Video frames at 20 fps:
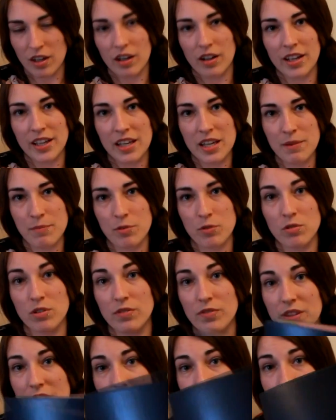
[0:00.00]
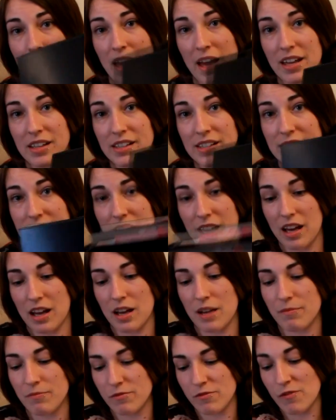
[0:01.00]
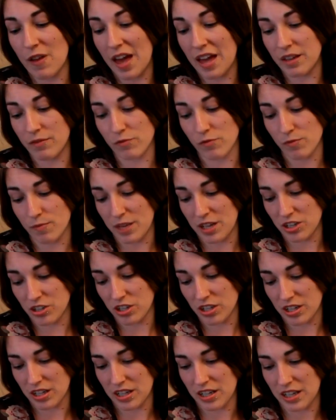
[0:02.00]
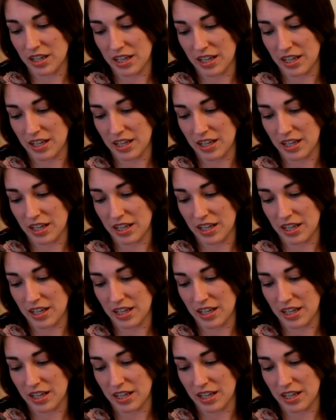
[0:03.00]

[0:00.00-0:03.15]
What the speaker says: I keep all of the pets' vet information in